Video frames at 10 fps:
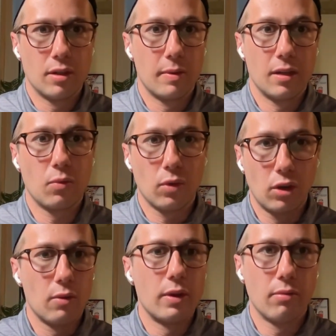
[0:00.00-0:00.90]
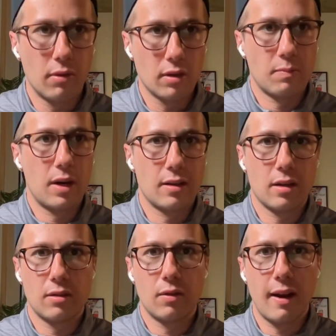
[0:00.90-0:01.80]
just because we're going through this
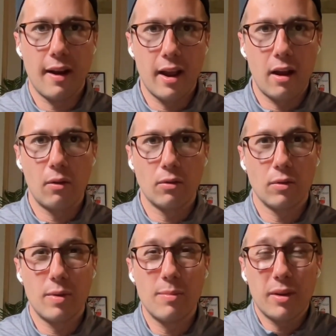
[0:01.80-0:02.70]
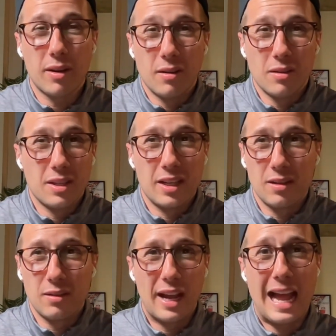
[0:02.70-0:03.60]
process right now so people can
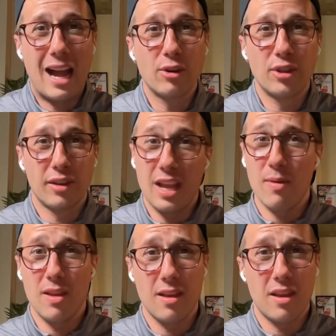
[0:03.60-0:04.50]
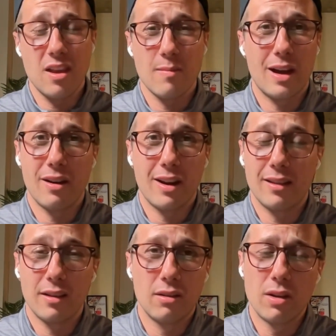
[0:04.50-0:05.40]
understand how should they be thinking about
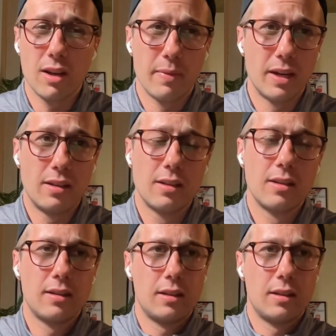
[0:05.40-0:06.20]
it at their own companies.